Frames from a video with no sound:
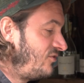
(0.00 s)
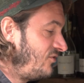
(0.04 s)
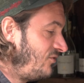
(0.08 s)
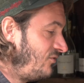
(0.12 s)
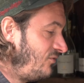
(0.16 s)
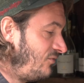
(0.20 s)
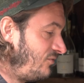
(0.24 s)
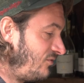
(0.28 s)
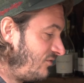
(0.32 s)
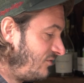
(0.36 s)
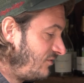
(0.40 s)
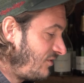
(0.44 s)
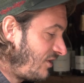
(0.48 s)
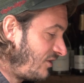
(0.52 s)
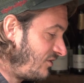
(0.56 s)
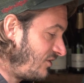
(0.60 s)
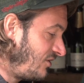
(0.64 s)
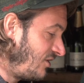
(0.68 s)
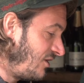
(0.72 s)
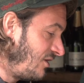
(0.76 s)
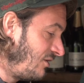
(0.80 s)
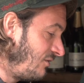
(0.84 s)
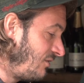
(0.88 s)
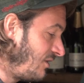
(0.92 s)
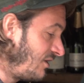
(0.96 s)
do I don't
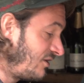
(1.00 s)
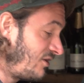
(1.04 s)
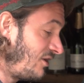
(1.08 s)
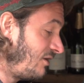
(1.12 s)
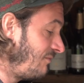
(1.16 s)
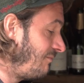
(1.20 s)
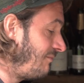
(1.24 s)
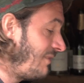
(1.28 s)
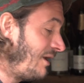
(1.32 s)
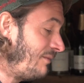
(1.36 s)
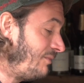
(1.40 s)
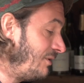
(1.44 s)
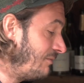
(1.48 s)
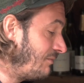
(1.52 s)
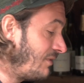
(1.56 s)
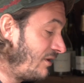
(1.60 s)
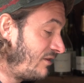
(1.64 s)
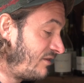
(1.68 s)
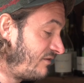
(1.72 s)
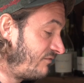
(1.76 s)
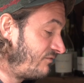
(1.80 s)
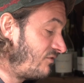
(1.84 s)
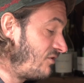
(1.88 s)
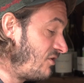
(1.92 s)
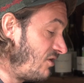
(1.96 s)
know I don't, maybe a month
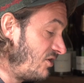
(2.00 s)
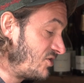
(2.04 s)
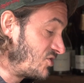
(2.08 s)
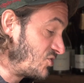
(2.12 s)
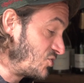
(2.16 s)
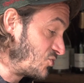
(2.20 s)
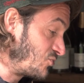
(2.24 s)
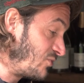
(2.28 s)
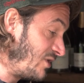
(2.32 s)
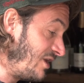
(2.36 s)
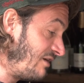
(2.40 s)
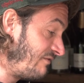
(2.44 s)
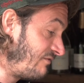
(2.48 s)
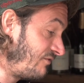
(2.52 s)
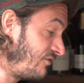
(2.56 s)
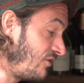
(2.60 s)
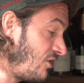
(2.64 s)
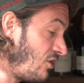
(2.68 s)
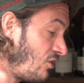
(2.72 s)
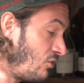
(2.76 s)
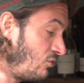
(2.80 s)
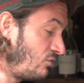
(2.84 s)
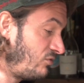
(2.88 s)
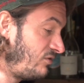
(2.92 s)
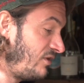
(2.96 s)
of rehearsals, whatever, and the
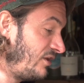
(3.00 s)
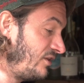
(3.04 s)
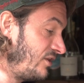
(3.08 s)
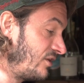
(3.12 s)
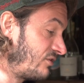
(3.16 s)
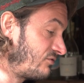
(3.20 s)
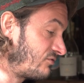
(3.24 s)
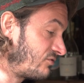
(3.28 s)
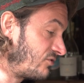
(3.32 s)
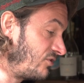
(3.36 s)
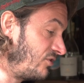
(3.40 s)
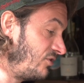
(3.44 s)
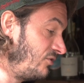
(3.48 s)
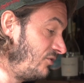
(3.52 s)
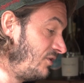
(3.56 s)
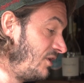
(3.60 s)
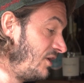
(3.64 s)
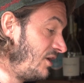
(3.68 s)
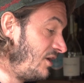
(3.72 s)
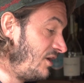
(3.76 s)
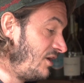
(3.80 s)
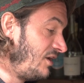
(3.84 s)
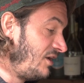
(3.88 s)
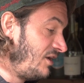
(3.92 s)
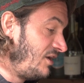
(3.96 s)
whole thing, the crew,
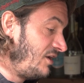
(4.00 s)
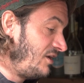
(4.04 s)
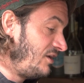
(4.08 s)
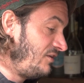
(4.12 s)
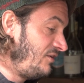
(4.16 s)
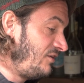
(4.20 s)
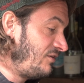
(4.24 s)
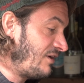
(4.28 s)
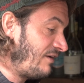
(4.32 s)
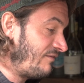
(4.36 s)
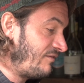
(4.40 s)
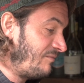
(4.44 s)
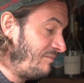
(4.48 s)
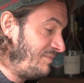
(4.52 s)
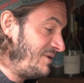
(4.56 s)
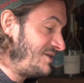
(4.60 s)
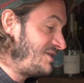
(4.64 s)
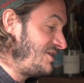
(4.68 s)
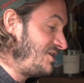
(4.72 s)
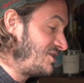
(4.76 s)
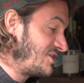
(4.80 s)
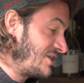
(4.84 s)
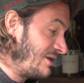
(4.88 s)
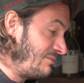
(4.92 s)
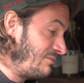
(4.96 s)
you have a
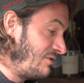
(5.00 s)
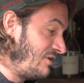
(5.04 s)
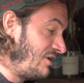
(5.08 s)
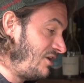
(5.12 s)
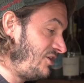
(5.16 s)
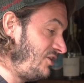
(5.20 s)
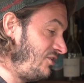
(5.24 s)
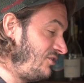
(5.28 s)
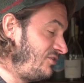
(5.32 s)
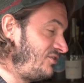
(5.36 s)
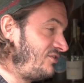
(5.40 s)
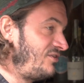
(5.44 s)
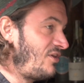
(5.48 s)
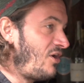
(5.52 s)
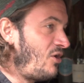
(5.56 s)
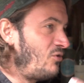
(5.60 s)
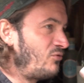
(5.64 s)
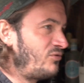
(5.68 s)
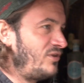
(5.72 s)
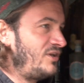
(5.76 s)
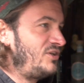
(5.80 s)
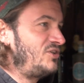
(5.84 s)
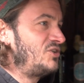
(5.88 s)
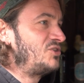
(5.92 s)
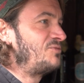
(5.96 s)
busy summer, and you the whole
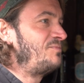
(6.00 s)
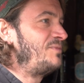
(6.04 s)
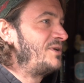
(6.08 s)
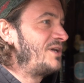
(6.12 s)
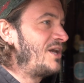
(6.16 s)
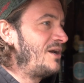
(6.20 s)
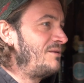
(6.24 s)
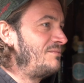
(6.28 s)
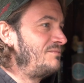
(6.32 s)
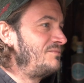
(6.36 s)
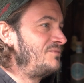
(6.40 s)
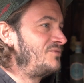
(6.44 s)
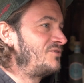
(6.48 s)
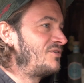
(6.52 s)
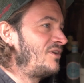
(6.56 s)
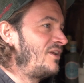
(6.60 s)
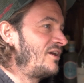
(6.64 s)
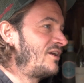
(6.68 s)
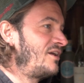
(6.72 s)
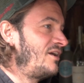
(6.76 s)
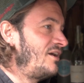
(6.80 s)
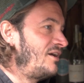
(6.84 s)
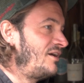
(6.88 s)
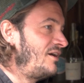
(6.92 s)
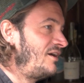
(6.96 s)
thing just hmm. becomes mm.
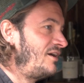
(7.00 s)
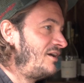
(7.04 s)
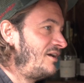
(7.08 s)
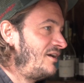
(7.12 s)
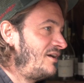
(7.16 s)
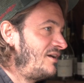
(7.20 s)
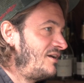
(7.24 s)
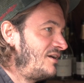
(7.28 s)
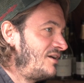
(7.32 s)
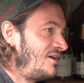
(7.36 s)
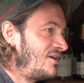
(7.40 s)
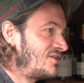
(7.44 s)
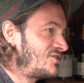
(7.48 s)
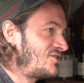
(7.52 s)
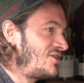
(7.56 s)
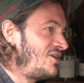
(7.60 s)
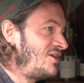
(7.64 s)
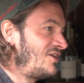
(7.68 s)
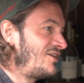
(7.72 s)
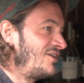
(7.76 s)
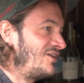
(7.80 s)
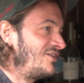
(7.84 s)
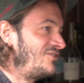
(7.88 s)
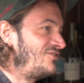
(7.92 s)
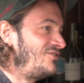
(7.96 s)
like a, a
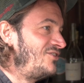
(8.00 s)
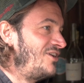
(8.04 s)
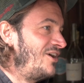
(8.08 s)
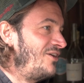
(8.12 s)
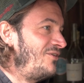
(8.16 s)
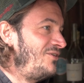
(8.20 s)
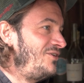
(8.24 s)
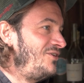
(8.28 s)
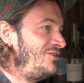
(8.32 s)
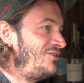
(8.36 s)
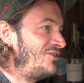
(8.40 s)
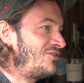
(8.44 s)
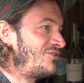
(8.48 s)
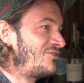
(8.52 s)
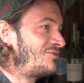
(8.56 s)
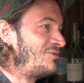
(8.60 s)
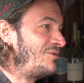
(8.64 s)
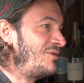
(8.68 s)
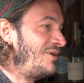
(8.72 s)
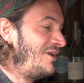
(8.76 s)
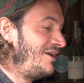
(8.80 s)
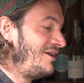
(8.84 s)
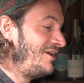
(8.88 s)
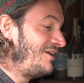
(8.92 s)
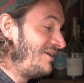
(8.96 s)
circus, you know, and you just
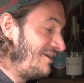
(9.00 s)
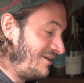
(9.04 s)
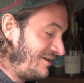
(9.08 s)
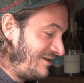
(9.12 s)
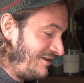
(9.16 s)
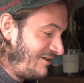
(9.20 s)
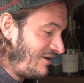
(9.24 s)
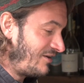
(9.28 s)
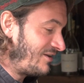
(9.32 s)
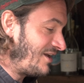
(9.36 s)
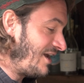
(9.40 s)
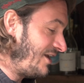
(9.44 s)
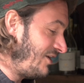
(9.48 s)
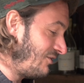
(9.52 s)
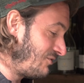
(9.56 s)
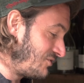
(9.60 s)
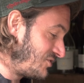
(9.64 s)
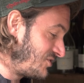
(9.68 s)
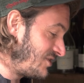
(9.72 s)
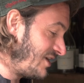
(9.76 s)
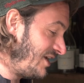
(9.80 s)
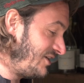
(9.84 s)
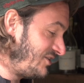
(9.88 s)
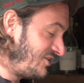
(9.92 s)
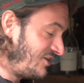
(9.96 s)
okay, you're on
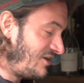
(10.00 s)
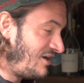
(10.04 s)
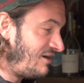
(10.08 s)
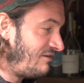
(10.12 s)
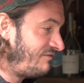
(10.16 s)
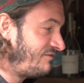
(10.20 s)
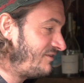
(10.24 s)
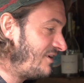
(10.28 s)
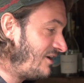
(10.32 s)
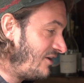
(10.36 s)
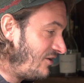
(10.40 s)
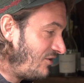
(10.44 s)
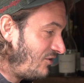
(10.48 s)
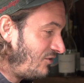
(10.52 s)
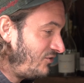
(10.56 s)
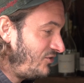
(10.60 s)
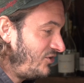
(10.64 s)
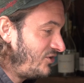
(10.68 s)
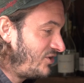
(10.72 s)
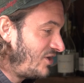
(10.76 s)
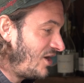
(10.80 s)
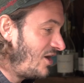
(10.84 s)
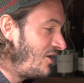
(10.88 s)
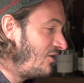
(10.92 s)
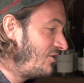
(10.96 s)
stage in half an hour, and you
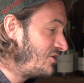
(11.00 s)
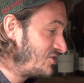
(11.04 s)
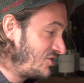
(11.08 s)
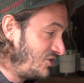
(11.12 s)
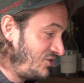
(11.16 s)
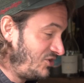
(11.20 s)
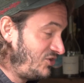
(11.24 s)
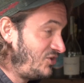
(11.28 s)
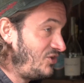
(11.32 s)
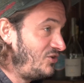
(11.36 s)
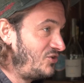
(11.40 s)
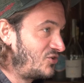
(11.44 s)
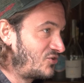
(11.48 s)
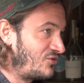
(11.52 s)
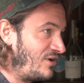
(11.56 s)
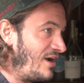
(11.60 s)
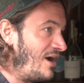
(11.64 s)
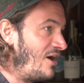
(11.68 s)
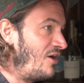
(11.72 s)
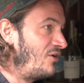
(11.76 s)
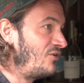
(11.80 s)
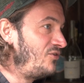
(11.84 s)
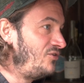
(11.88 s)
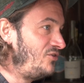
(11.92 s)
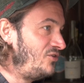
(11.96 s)
go, it's a huge
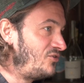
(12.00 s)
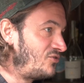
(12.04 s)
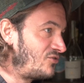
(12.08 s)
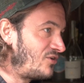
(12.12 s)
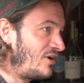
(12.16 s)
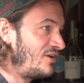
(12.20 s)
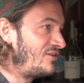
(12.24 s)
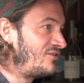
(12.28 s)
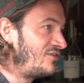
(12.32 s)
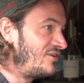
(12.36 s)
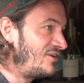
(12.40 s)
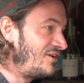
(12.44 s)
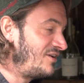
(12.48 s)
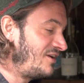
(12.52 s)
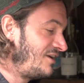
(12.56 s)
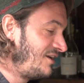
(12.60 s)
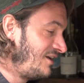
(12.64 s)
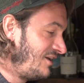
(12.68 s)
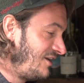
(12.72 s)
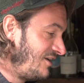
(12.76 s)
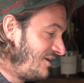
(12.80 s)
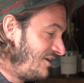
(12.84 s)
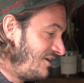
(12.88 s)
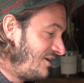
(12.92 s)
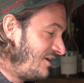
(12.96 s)
crowd, and you try to
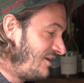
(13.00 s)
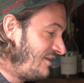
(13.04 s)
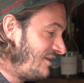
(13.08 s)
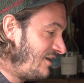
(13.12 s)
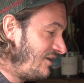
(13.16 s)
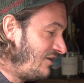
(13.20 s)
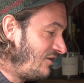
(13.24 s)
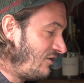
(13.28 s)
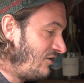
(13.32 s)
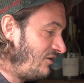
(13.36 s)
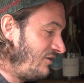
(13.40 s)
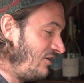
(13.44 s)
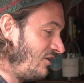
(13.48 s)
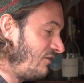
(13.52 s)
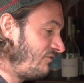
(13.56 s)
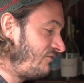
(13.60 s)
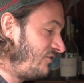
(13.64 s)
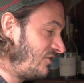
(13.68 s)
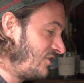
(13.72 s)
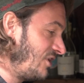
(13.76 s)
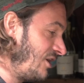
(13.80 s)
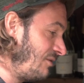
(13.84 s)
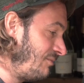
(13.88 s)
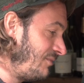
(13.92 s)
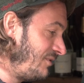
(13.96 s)
and then off you
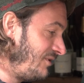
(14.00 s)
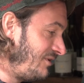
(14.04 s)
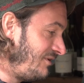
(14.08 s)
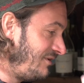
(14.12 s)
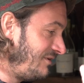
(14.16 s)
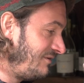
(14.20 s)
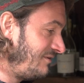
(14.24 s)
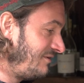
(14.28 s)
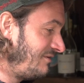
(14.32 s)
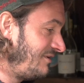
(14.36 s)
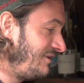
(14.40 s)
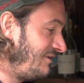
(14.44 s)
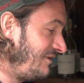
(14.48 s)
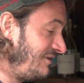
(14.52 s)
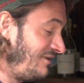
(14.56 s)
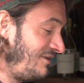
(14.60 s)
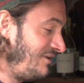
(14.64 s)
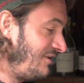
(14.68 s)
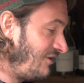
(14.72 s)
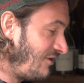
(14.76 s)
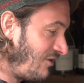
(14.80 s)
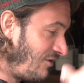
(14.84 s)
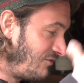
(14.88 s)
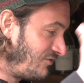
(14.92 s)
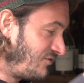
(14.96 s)
come and
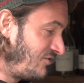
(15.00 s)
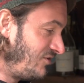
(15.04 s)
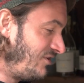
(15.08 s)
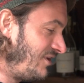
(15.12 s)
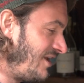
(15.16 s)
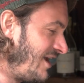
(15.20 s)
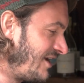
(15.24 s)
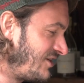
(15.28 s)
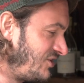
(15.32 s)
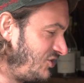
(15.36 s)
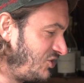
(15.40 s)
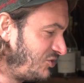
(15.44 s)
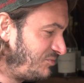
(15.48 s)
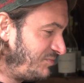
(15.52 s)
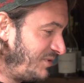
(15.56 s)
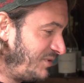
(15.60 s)
onto the next. It just